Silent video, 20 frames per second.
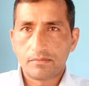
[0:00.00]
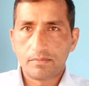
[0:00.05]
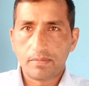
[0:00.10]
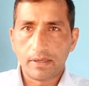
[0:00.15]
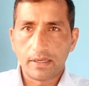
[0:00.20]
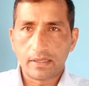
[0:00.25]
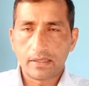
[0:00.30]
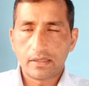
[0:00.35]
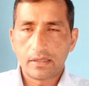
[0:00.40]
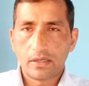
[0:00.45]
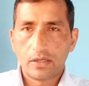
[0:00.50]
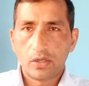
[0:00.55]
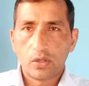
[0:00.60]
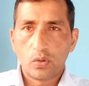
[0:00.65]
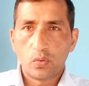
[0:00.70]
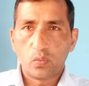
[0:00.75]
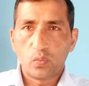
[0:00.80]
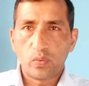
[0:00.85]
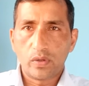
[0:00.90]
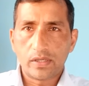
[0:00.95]
but
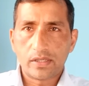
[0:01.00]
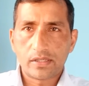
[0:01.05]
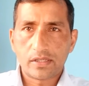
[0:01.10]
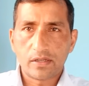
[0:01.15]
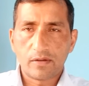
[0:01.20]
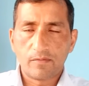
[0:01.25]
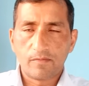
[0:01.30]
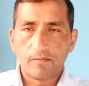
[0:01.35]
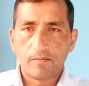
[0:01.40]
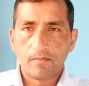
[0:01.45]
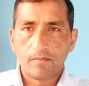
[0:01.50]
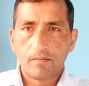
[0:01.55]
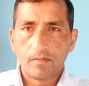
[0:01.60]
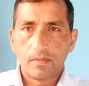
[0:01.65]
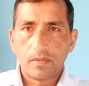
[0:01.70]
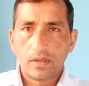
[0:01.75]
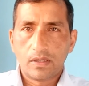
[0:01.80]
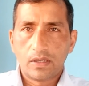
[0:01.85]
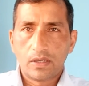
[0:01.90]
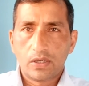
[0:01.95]
with some
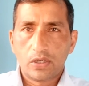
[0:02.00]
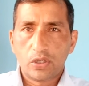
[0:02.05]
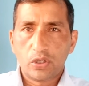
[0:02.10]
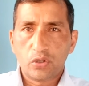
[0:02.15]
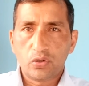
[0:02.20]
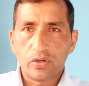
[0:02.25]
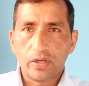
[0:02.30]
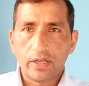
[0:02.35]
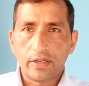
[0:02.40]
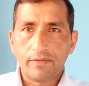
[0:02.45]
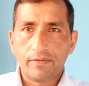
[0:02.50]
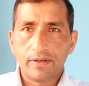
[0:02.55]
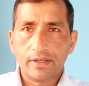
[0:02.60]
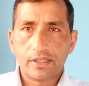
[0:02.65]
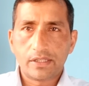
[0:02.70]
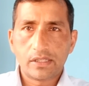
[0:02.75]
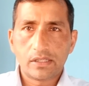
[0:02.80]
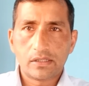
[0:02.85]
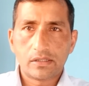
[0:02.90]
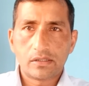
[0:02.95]
unique
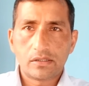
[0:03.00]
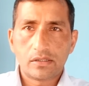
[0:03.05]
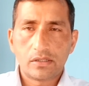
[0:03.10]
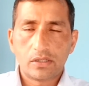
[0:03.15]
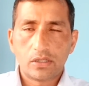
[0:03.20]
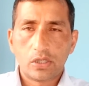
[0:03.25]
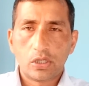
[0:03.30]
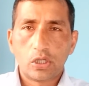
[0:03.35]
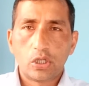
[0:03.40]
features.